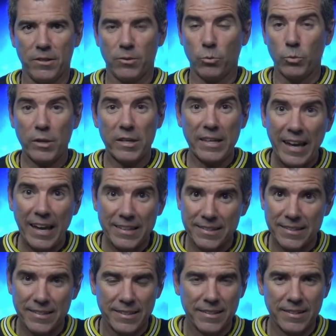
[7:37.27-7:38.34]
We can't.
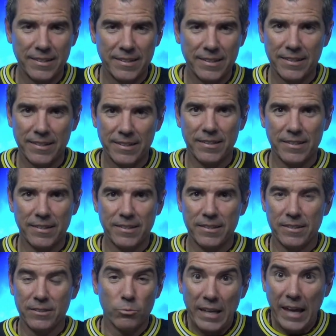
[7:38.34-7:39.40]
We
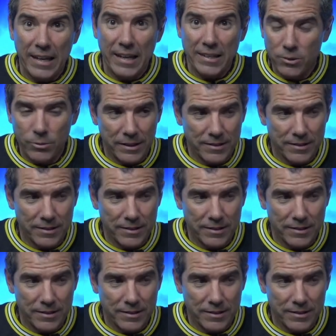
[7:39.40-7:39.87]
can't do it.